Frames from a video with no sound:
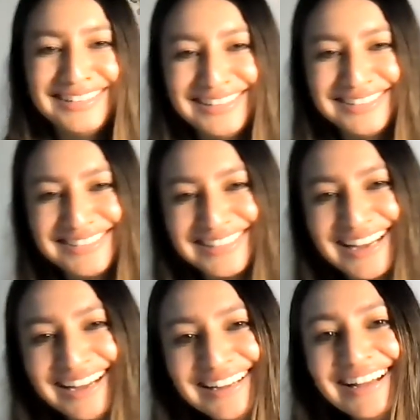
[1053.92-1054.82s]
in the
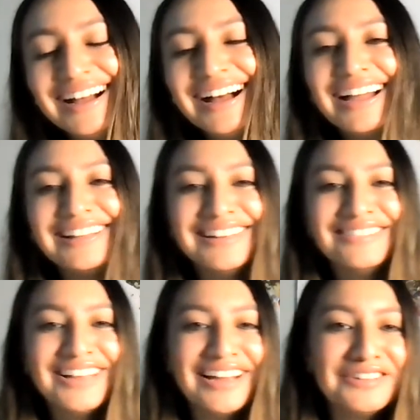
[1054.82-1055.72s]
chat. I
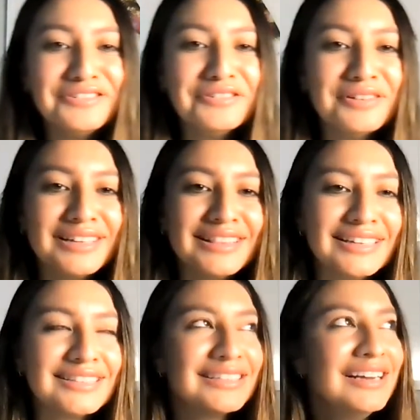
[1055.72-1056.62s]
love that. You know what?
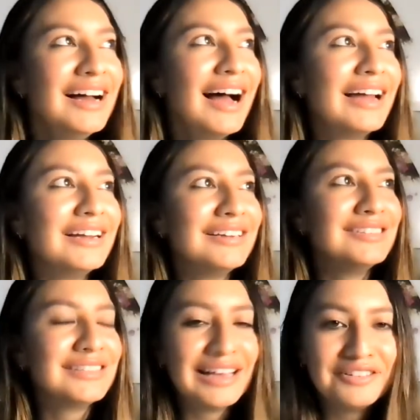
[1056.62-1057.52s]
I
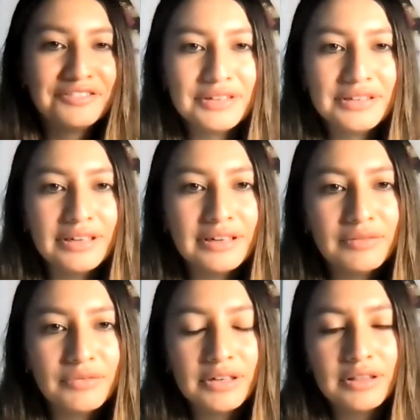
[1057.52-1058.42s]
just had a funny
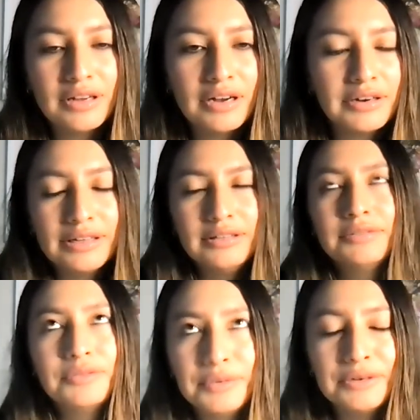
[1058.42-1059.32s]
thought, or at
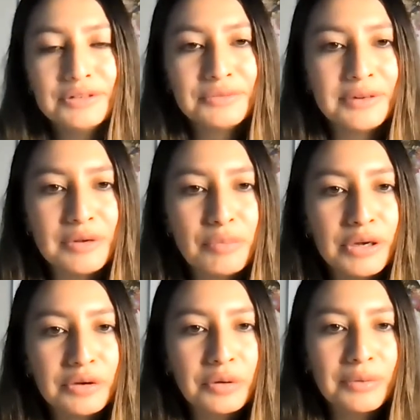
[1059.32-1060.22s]
least for me, it was funny,
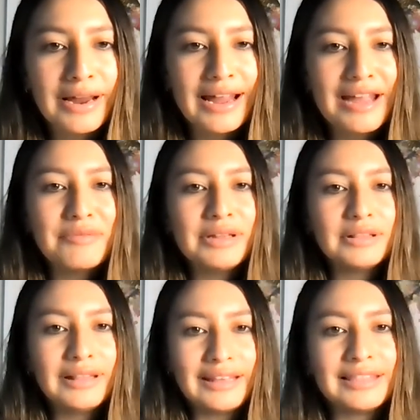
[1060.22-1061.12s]
but you're right. I
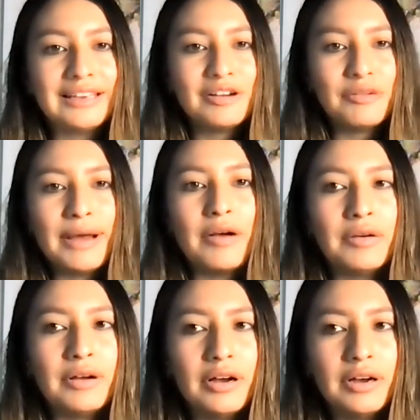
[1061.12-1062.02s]
mean, like, think about